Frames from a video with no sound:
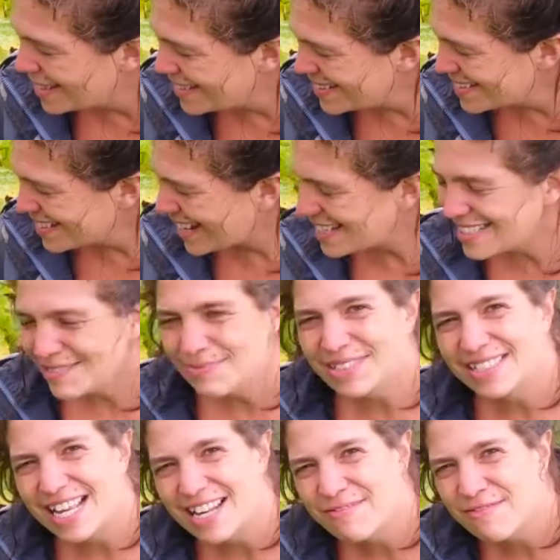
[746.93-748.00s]
classic
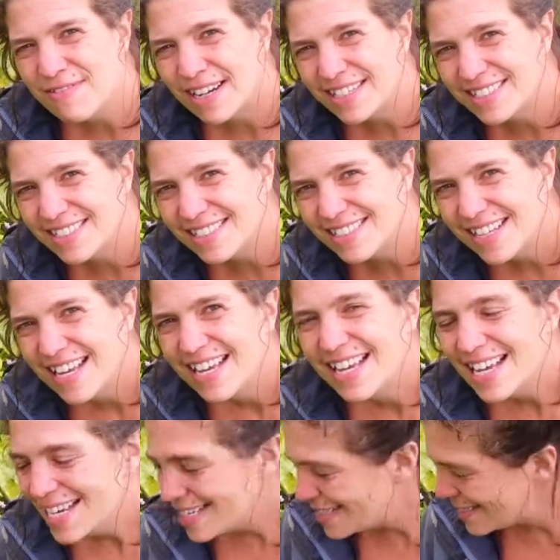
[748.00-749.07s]
mistake with radishes
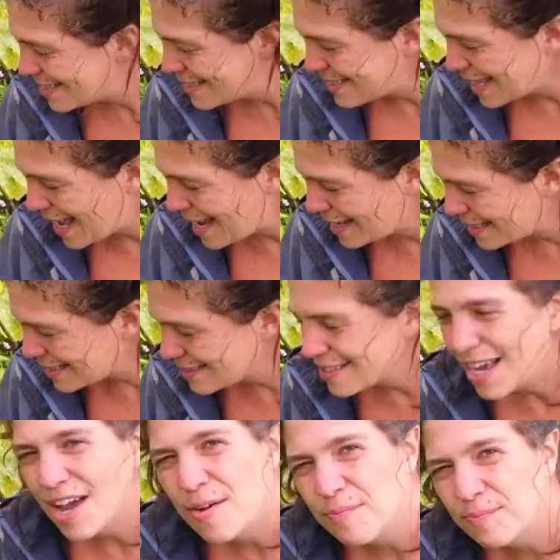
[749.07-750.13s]
is that
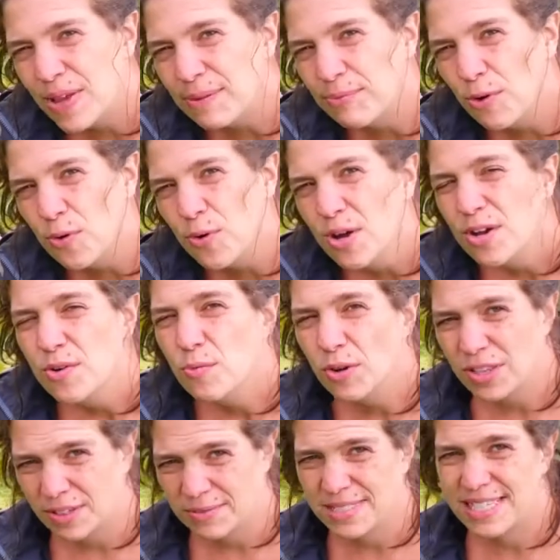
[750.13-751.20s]
people
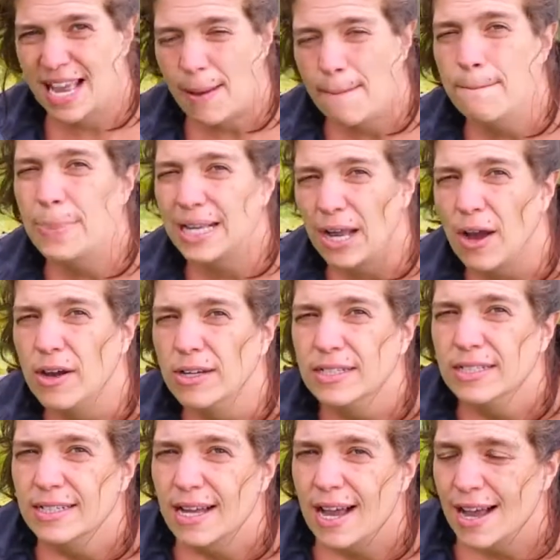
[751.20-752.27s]
want them to get bigger.
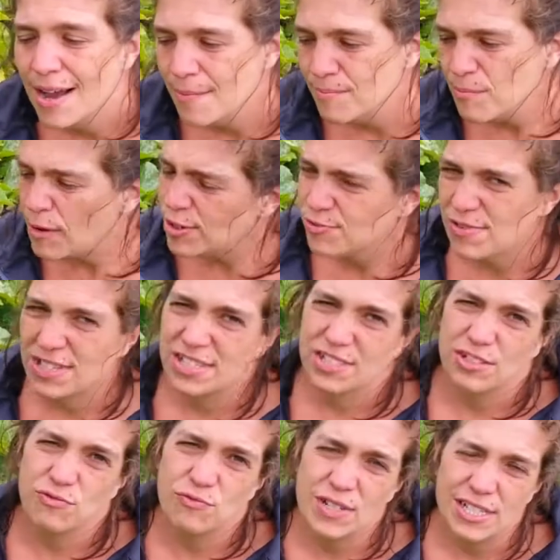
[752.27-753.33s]
Most
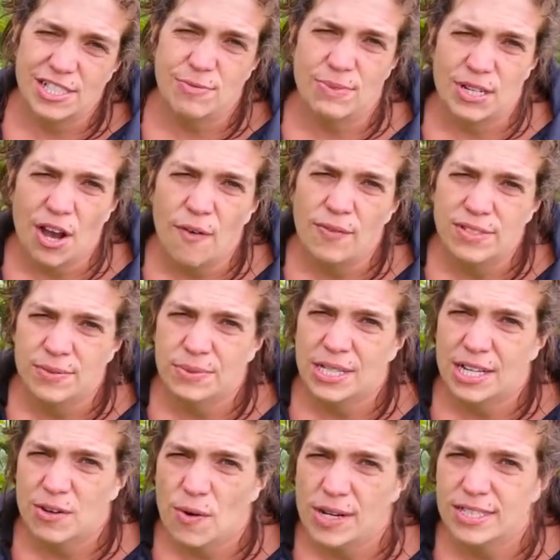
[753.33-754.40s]
radishes really should be harvested when
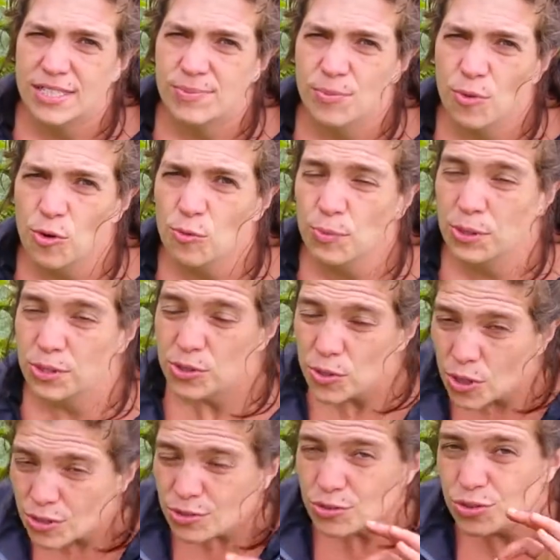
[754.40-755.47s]
they're quite small, but
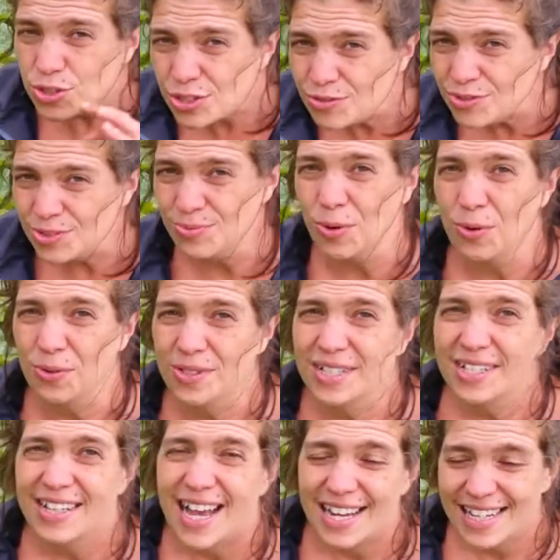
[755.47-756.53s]
not too small.
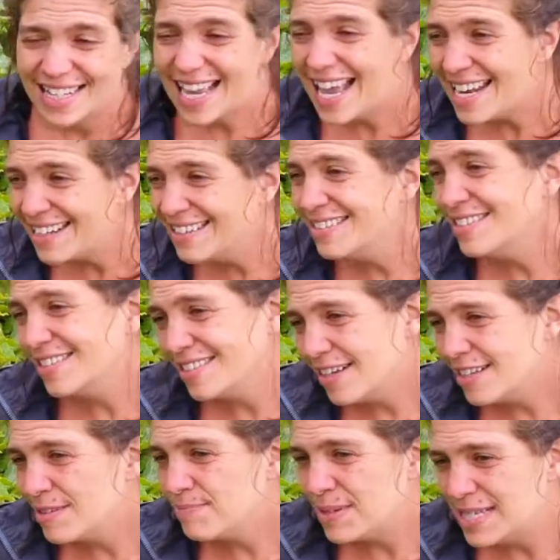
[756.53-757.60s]
And again, just
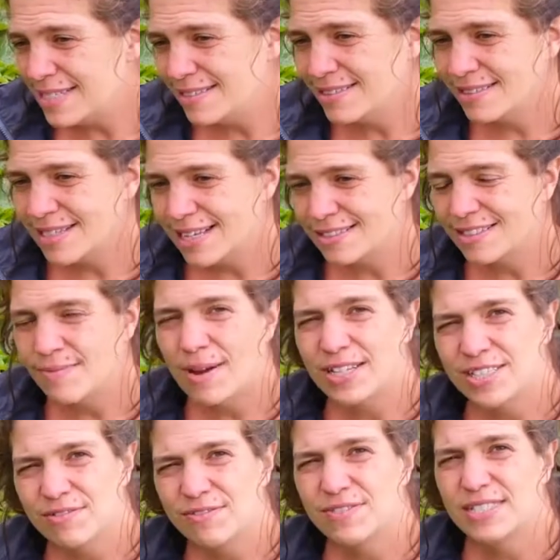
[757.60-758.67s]
like the beans, there's a
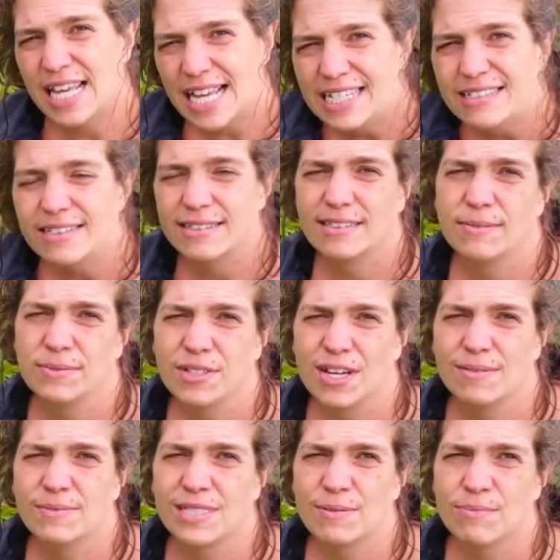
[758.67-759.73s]
matter of days
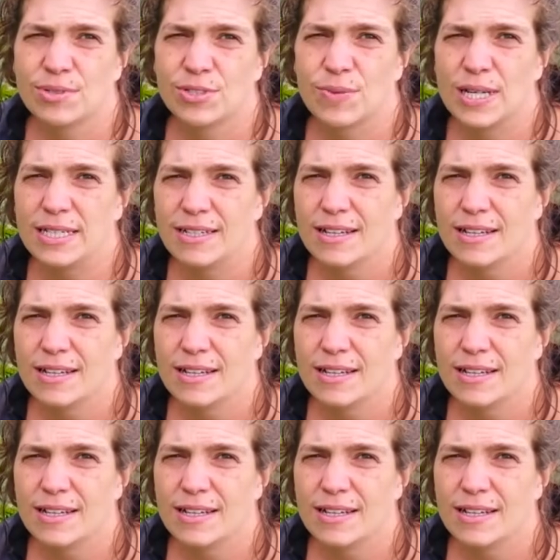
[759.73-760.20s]
sometimes in between